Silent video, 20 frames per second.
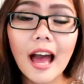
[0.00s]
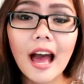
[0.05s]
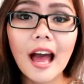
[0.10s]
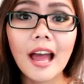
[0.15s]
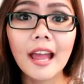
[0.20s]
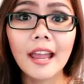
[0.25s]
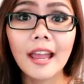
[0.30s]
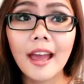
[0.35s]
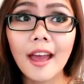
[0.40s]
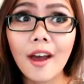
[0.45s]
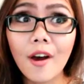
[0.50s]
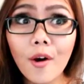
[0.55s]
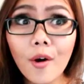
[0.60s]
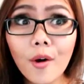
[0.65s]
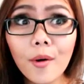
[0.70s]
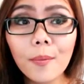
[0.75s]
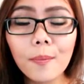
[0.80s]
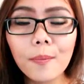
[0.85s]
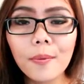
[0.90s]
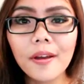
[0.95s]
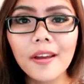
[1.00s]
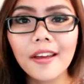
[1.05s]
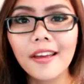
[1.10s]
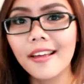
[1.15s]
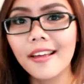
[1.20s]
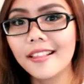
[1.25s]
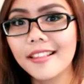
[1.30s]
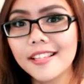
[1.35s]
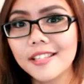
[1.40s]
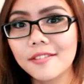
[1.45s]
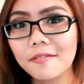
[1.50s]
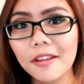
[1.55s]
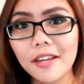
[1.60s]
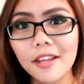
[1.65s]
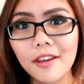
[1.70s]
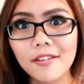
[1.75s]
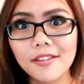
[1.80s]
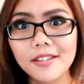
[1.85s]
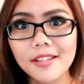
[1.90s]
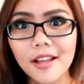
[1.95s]
I hope this
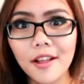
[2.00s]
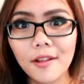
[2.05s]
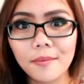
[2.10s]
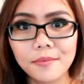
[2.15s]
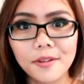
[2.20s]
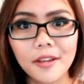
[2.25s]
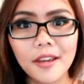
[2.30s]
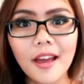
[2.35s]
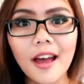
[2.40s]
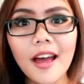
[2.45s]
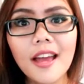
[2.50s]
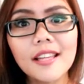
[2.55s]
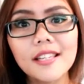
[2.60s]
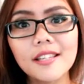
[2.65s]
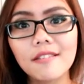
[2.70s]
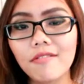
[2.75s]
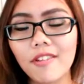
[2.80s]
video has helped you guys.